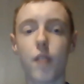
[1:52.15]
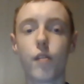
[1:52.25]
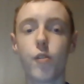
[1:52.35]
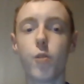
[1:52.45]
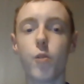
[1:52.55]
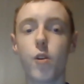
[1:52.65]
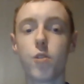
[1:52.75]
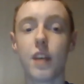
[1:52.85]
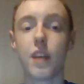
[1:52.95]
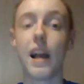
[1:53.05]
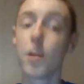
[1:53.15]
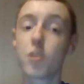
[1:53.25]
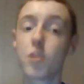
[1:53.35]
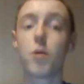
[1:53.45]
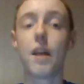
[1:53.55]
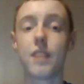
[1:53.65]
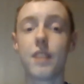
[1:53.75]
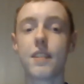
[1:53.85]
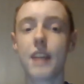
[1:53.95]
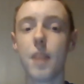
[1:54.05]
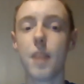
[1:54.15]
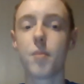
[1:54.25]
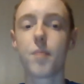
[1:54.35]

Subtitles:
Furiosa, helps the wives escape,